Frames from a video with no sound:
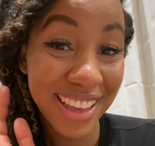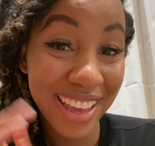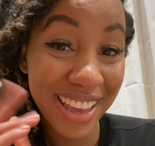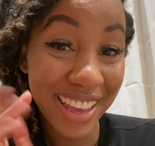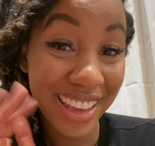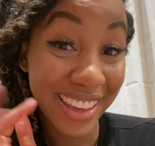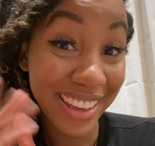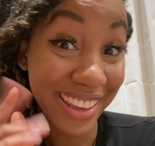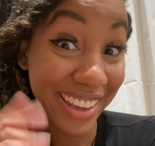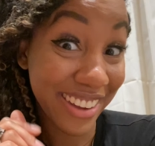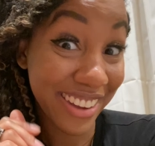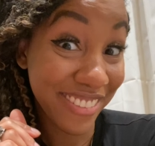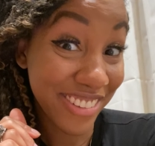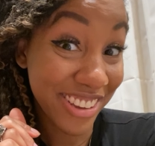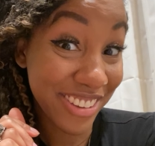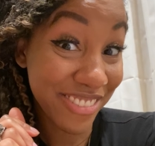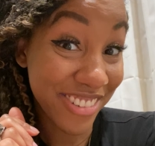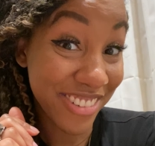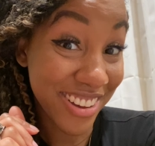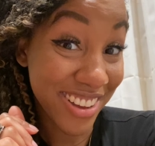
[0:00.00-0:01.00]
Hey
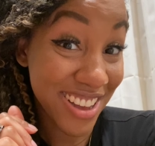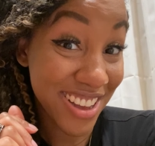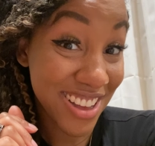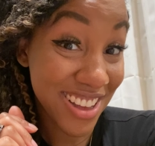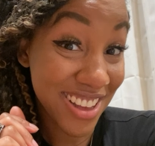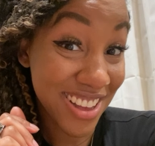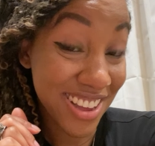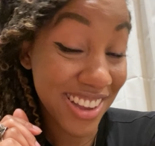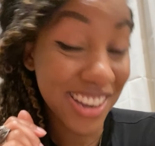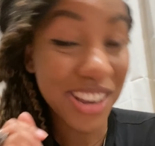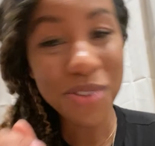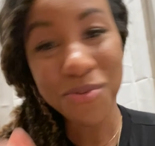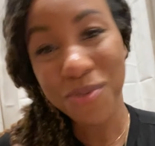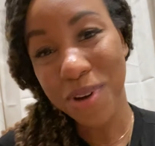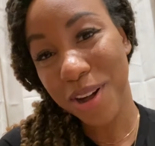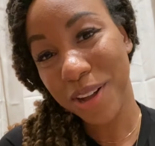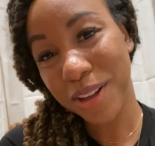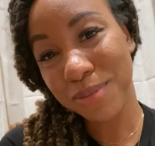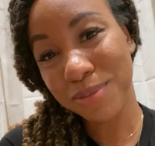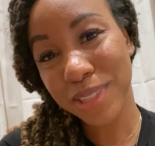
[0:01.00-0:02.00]
everyone,
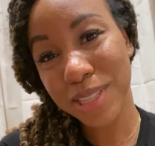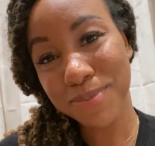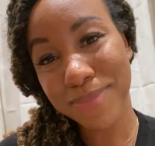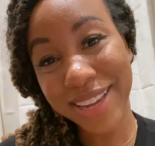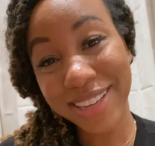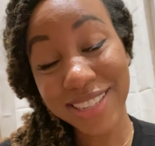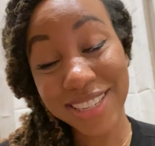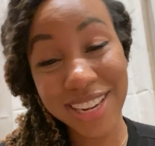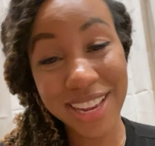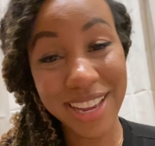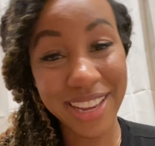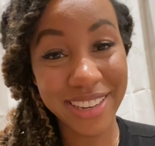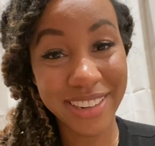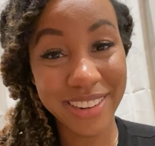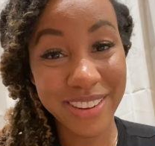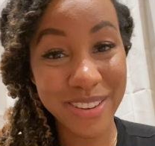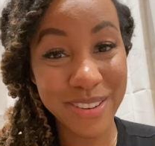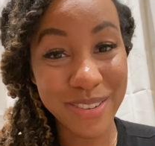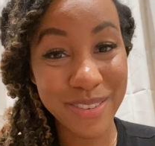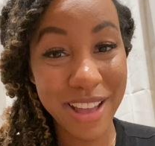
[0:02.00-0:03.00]
welcome to my
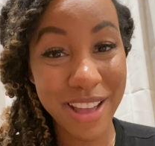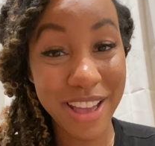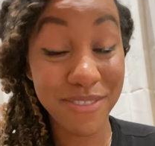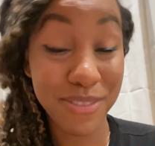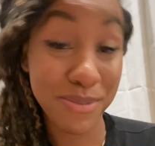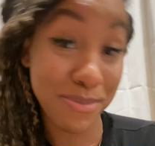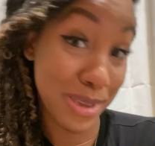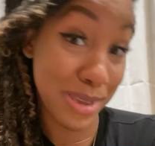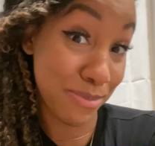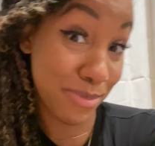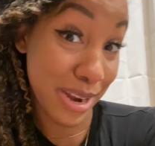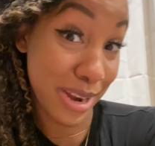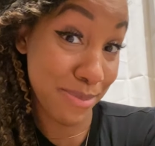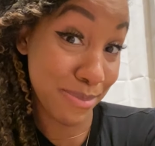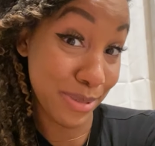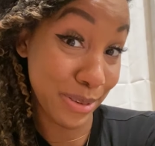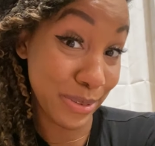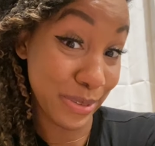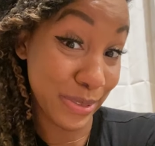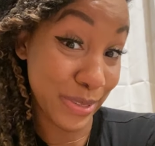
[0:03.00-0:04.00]
channel, F&P Brain
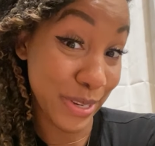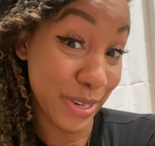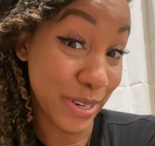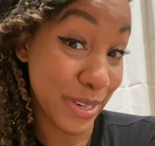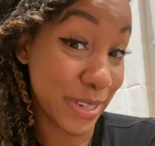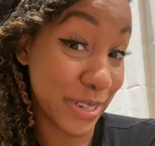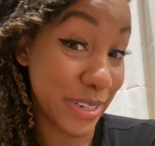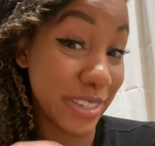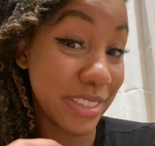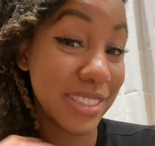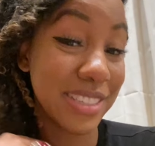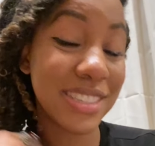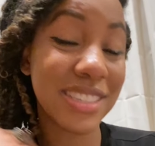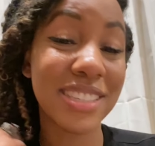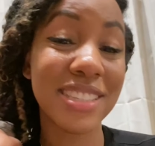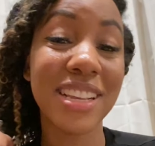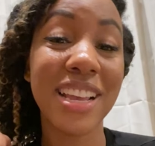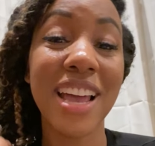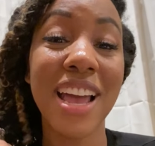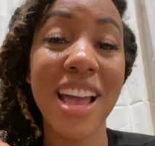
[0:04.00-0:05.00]
Boosters.